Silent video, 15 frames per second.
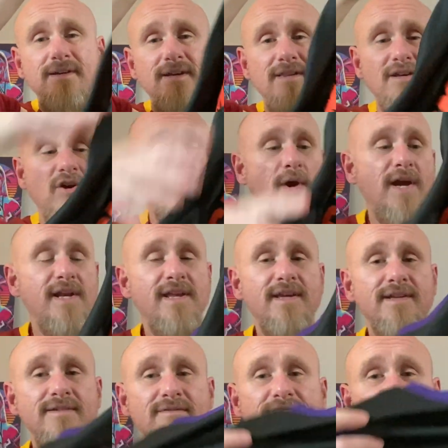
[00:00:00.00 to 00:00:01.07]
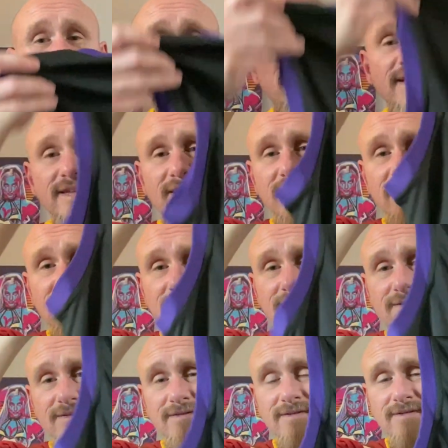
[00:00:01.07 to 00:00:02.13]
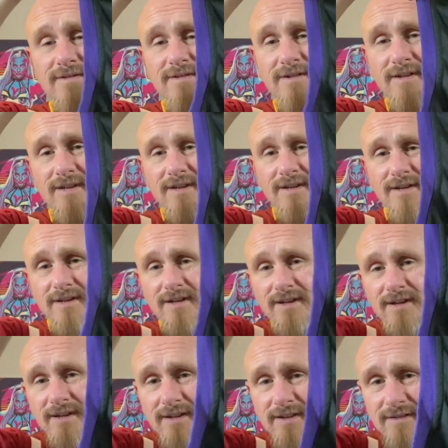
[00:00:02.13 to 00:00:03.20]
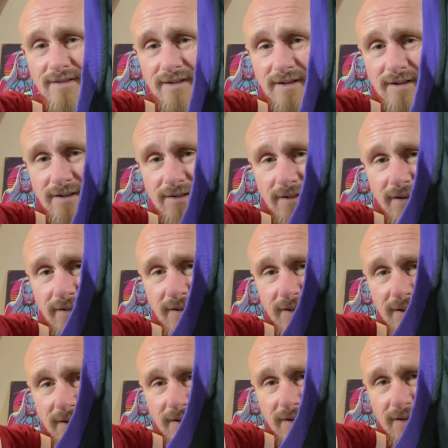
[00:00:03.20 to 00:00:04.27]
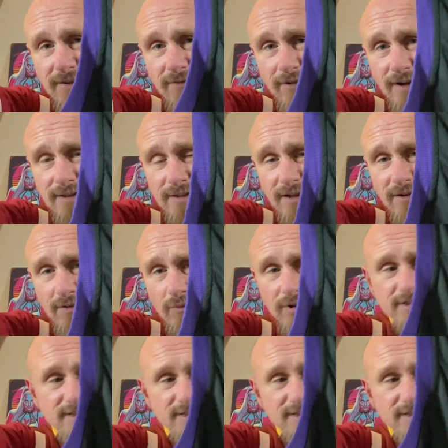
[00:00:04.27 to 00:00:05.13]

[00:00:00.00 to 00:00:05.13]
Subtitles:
the gradient valley, and there, right there. And once